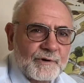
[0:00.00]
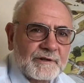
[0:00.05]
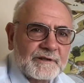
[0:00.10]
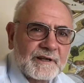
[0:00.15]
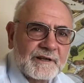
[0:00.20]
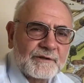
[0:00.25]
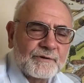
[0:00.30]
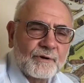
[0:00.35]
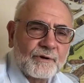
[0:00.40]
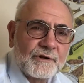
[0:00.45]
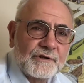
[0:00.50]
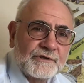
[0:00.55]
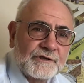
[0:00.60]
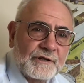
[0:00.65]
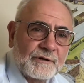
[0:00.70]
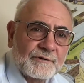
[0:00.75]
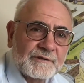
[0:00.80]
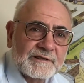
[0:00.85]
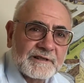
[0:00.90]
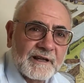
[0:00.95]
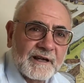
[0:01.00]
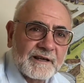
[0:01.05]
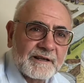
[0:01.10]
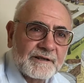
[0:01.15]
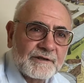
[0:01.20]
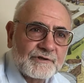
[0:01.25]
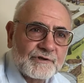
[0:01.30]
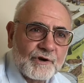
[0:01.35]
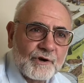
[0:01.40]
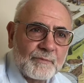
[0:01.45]
technology looks like
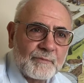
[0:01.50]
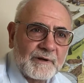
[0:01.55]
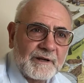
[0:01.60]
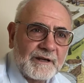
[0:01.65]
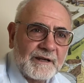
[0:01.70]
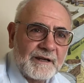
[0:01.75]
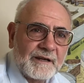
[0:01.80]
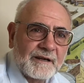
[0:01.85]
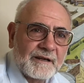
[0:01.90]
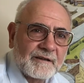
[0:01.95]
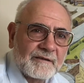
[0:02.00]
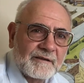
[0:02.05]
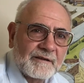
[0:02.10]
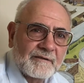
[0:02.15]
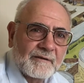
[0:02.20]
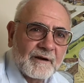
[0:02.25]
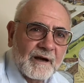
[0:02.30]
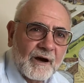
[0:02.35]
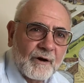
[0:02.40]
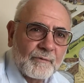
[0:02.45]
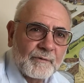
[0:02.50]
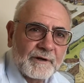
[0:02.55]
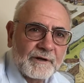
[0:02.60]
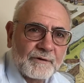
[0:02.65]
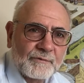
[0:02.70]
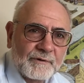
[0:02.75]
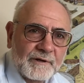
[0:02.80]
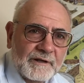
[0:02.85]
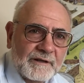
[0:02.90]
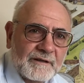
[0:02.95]
in Germany and how we
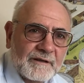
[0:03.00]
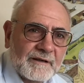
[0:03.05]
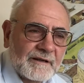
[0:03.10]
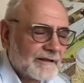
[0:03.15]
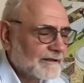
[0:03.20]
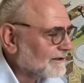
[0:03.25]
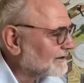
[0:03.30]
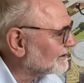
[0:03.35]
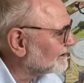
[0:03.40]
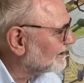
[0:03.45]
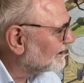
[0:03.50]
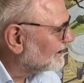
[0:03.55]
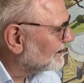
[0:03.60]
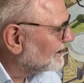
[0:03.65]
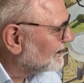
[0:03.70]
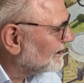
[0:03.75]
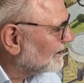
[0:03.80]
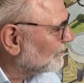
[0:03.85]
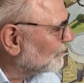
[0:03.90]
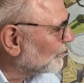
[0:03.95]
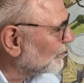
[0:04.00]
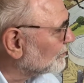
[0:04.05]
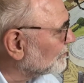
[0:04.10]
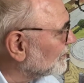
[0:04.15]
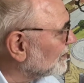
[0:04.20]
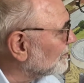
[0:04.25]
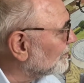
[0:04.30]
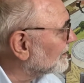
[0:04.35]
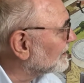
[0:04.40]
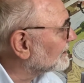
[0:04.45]
do it and what
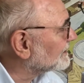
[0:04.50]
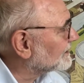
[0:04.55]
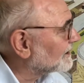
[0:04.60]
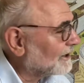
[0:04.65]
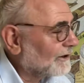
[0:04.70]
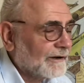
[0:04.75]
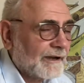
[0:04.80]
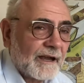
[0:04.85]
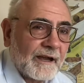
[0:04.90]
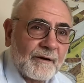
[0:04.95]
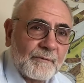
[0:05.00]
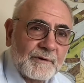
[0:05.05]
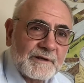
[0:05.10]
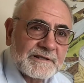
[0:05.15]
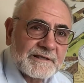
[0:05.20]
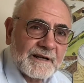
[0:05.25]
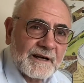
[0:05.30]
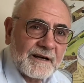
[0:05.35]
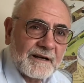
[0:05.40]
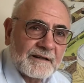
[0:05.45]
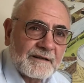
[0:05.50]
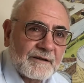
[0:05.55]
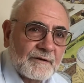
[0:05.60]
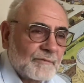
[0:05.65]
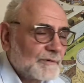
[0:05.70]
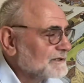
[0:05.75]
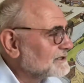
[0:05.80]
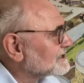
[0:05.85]
we build. Okay, we start with the